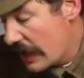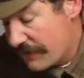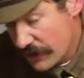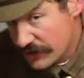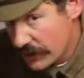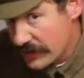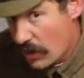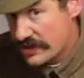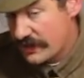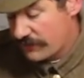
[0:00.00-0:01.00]
If you're doing
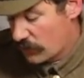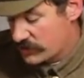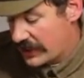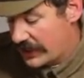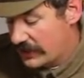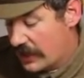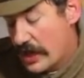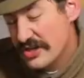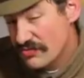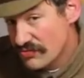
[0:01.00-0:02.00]
1914
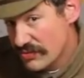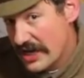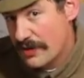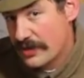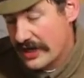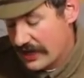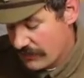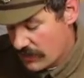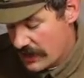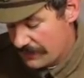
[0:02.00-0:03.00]
and you really want to get it
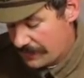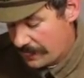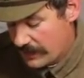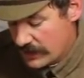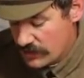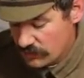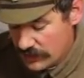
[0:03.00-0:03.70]
right, you'll